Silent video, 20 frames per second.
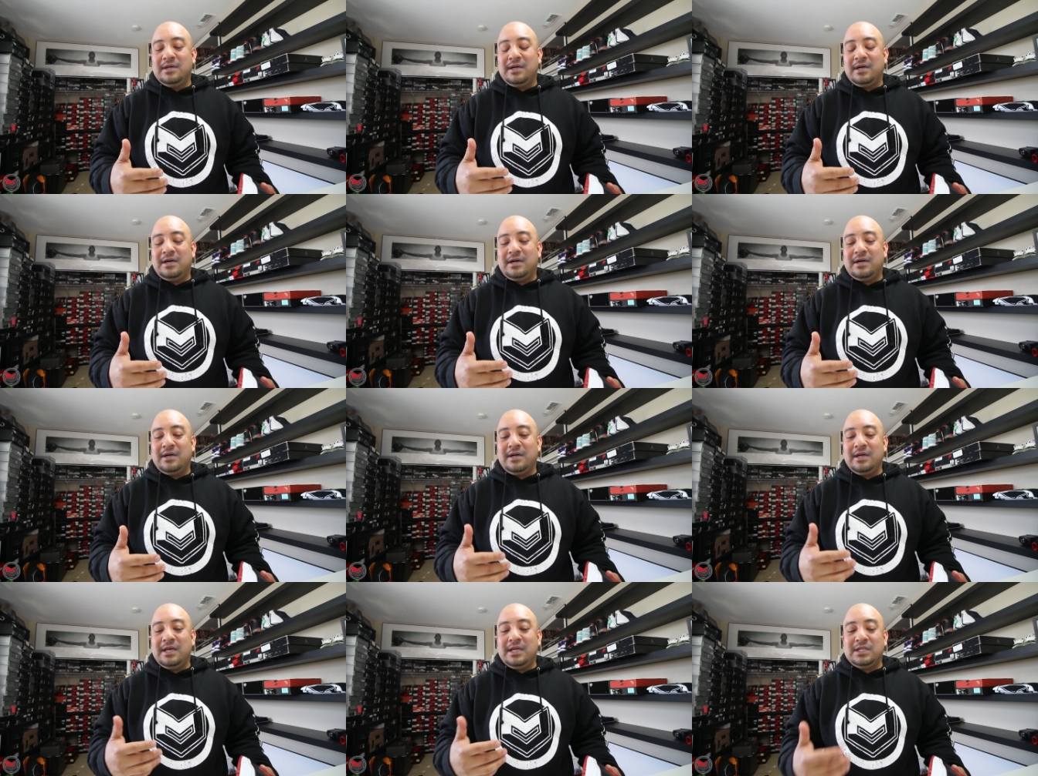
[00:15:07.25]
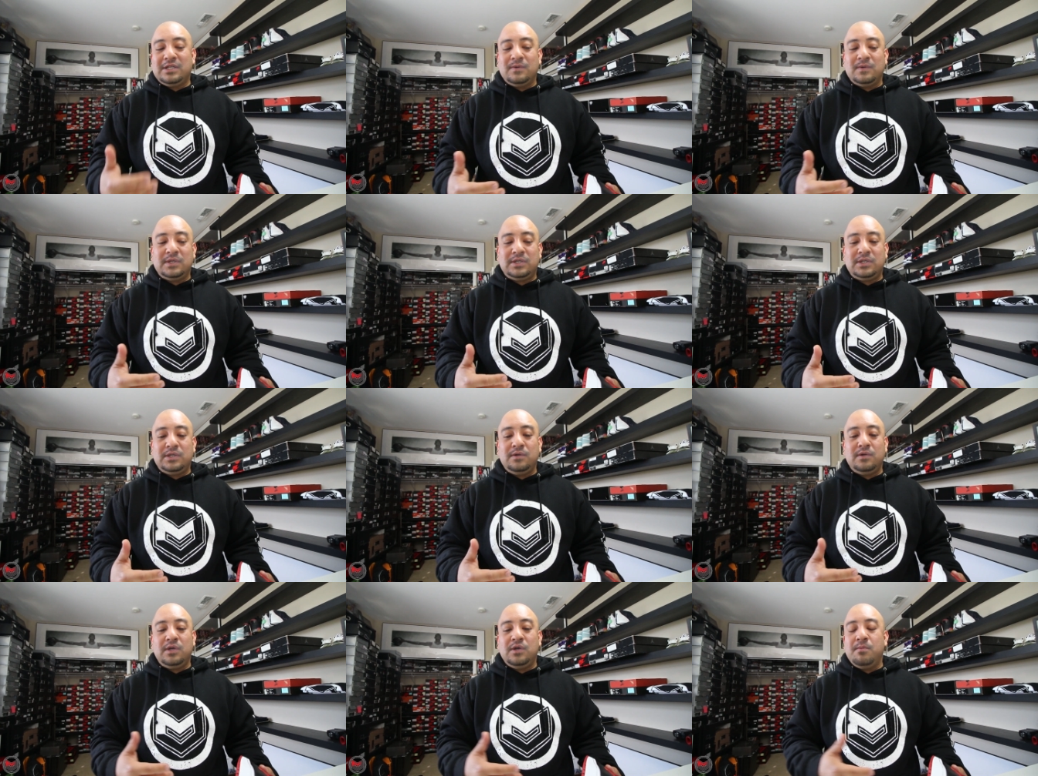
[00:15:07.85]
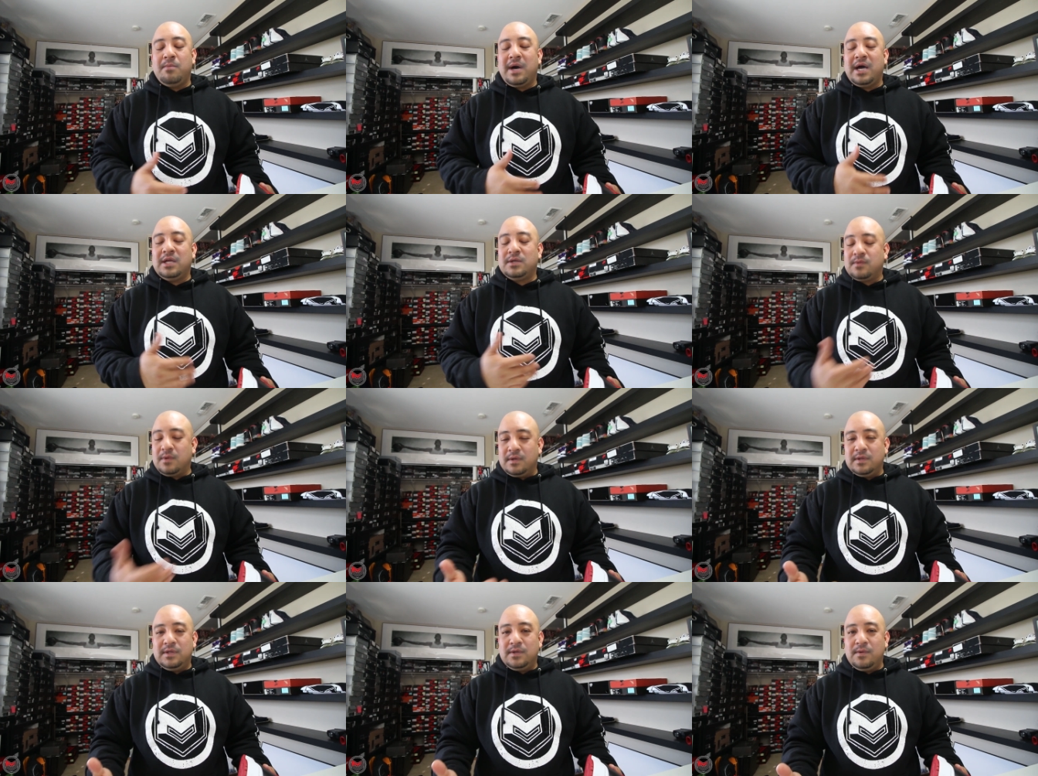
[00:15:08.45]
uh, into a shoe, you might as
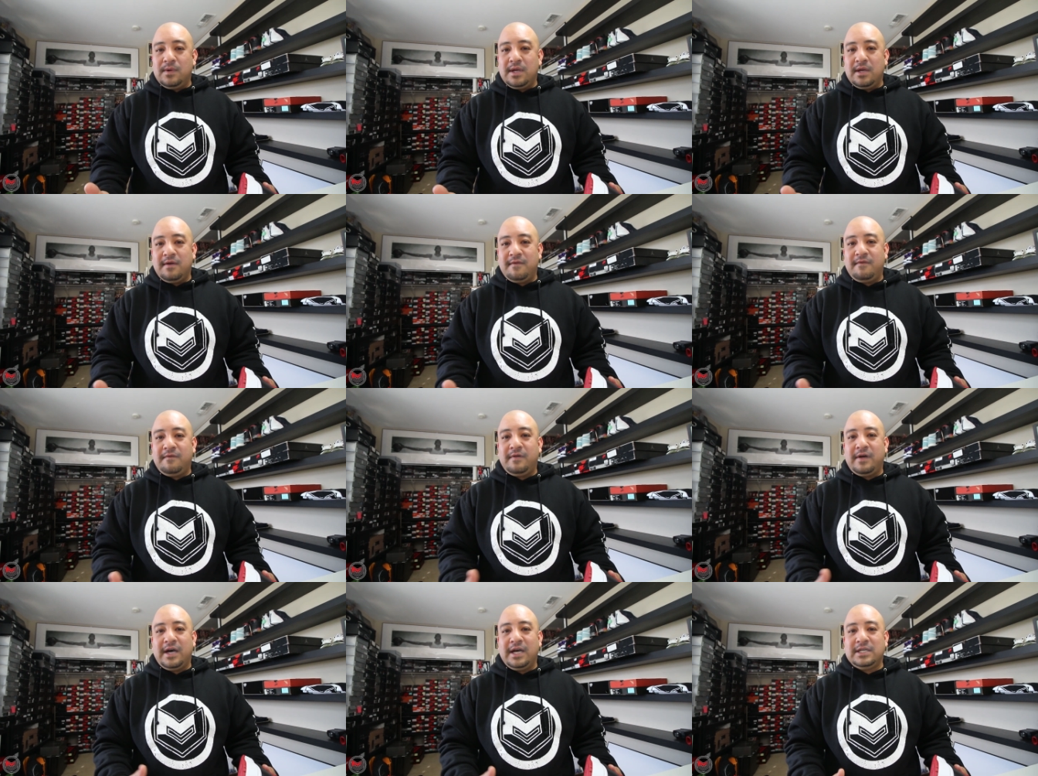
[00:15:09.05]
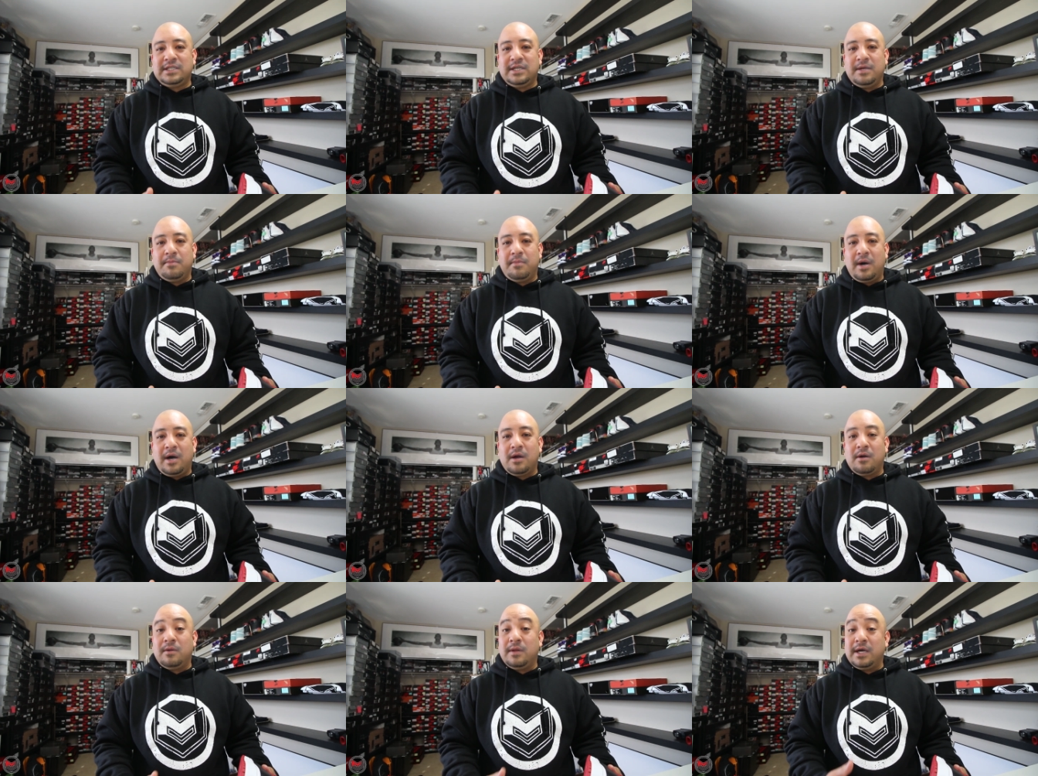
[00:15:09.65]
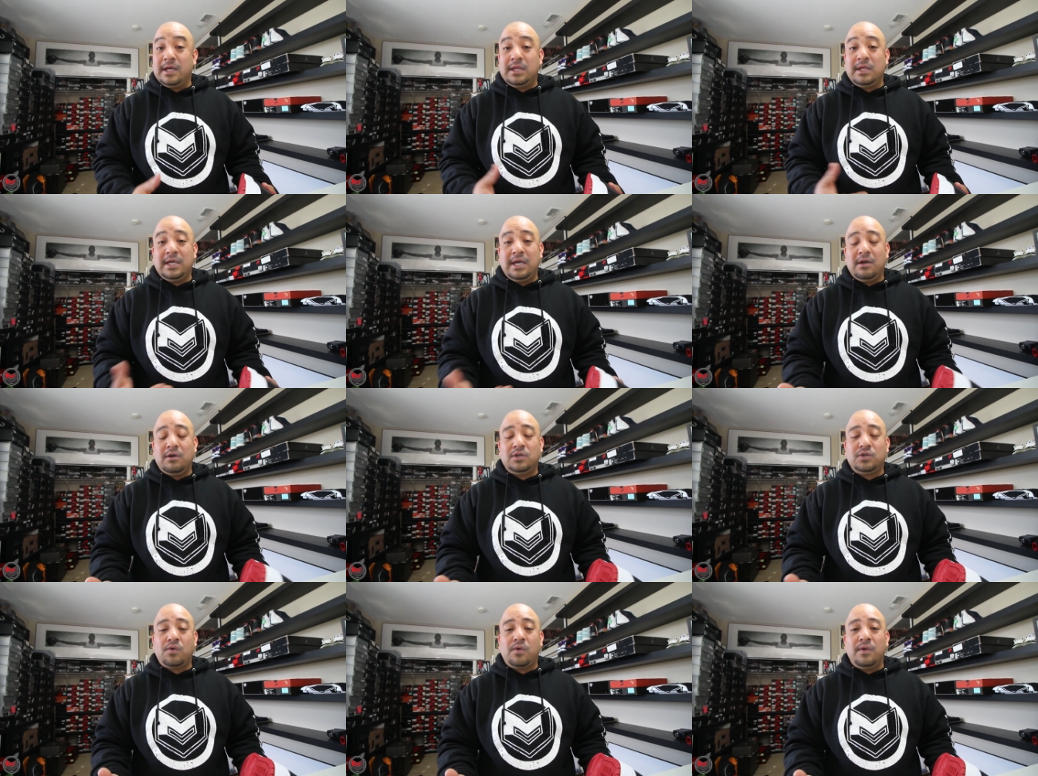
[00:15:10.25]
well do it in a flagship model like the
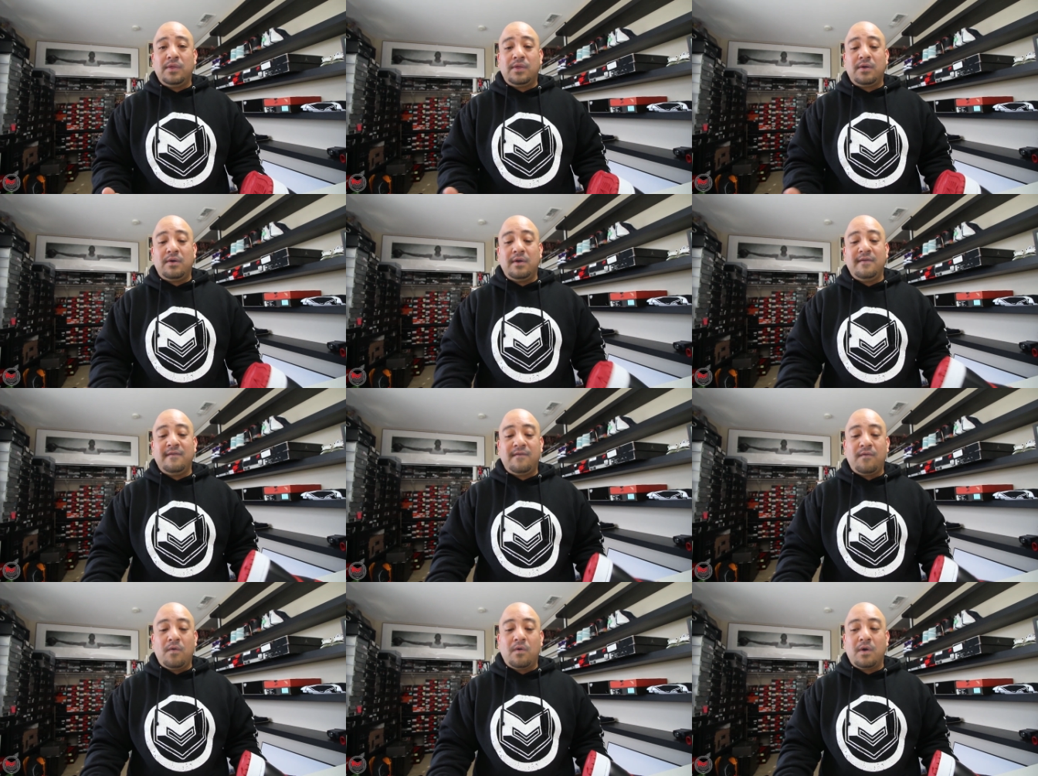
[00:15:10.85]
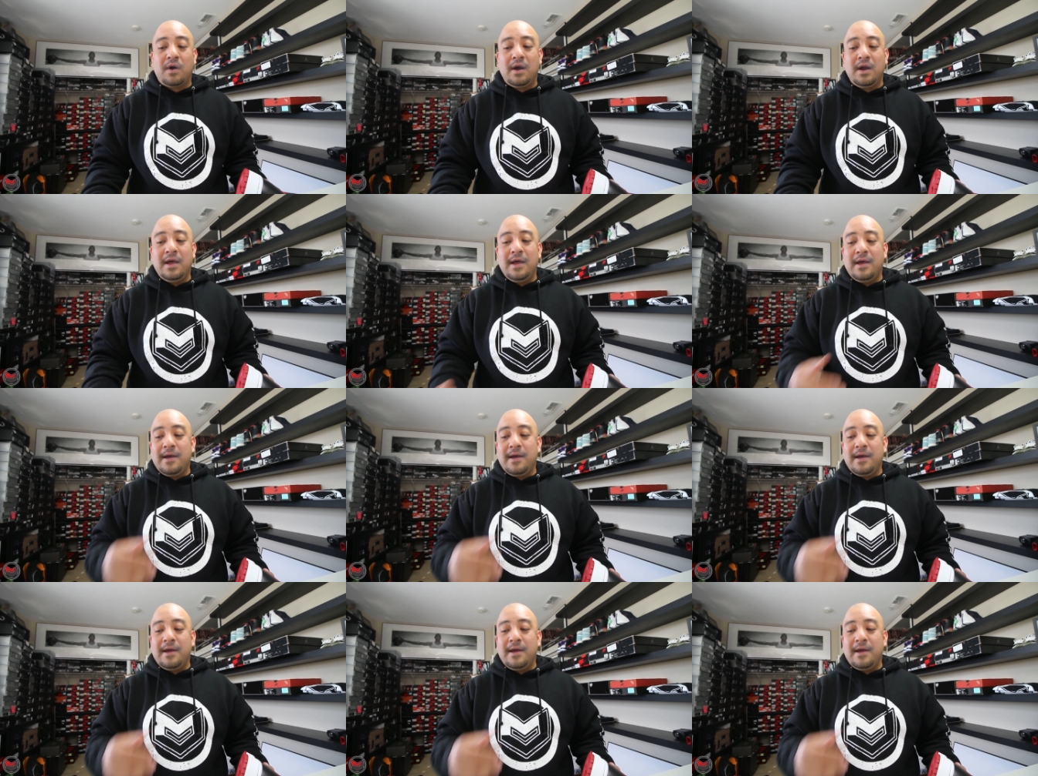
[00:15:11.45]
Air Jordan thirty-four.